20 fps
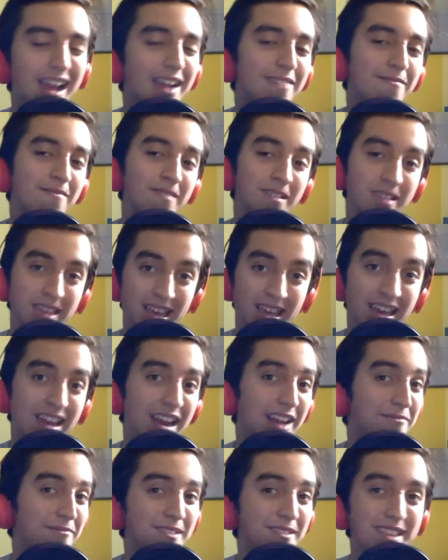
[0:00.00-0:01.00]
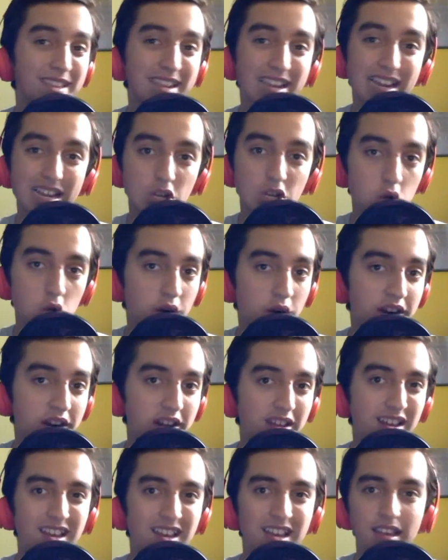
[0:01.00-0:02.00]
I really
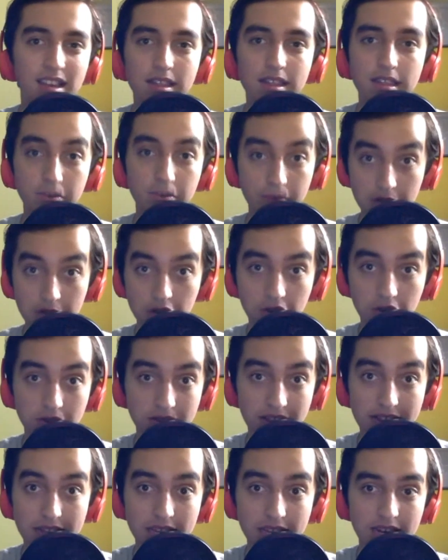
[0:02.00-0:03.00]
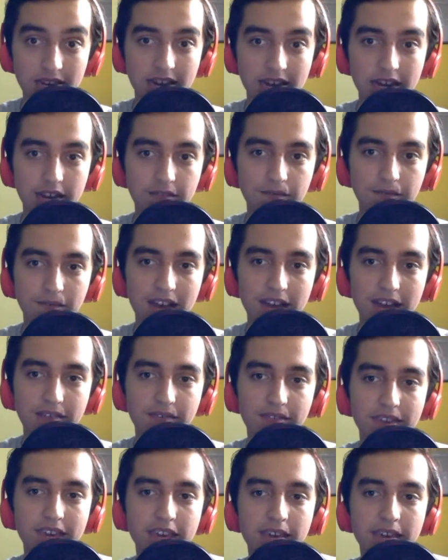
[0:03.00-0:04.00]
enjoyed the original
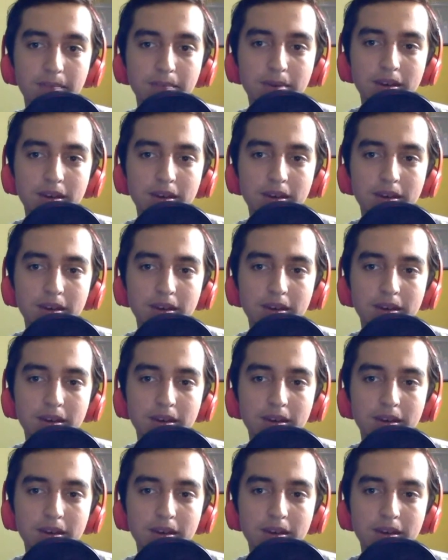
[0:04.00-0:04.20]
1995 Heat.